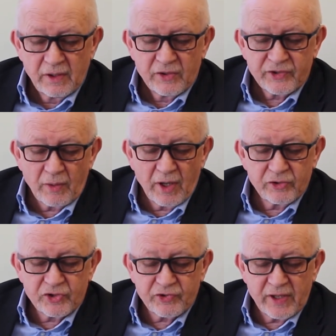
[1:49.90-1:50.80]
So are you
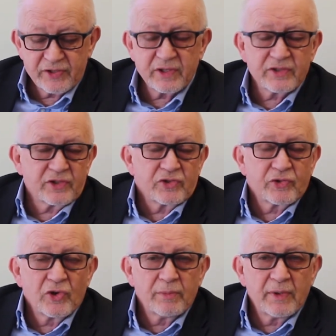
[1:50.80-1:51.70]
stressed? Is it
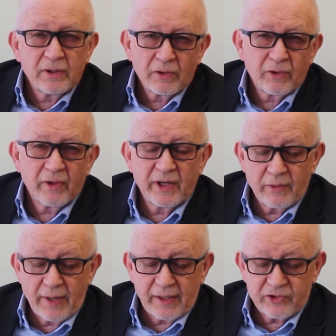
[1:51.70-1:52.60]
trauma or are
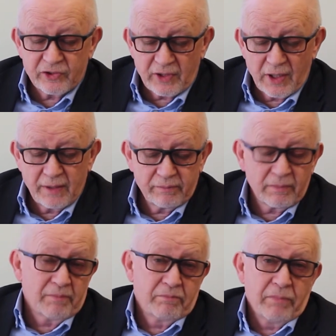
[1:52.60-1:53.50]
you anxious? I'm
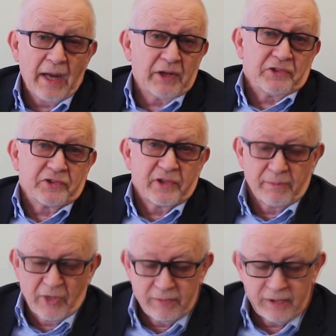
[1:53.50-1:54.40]
anxious at the
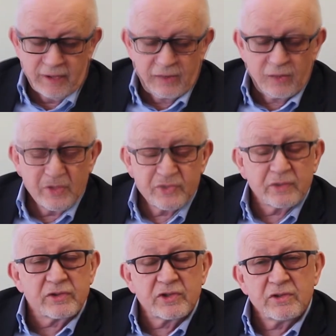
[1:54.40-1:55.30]
moment.
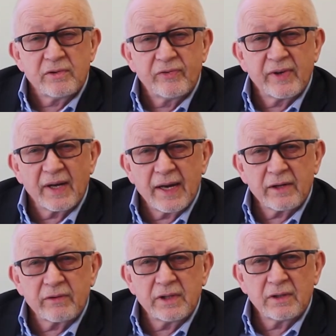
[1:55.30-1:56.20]
Question, do you feel
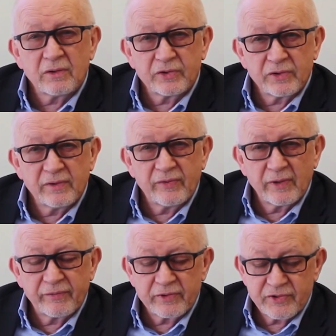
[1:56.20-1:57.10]
angry or do you
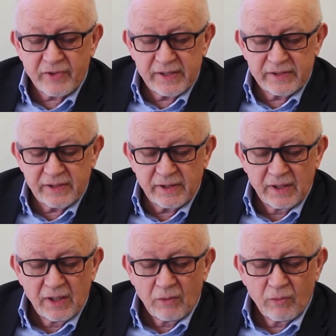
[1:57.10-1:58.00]
feel frustrated?
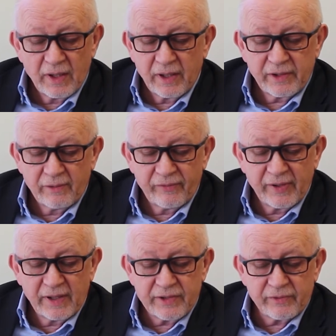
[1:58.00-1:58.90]
Well, I don't
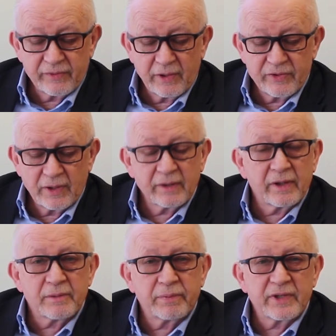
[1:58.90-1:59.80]
feel either of those. I'm
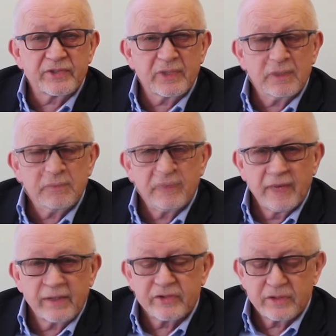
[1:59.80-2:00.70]
going to press no.
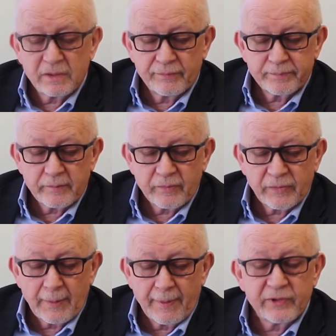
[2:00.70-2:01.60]
Next,
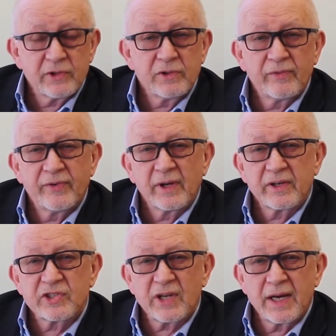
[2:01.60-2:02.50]
do you feel
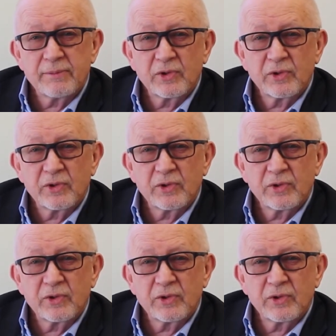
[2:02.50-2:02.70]
ashamed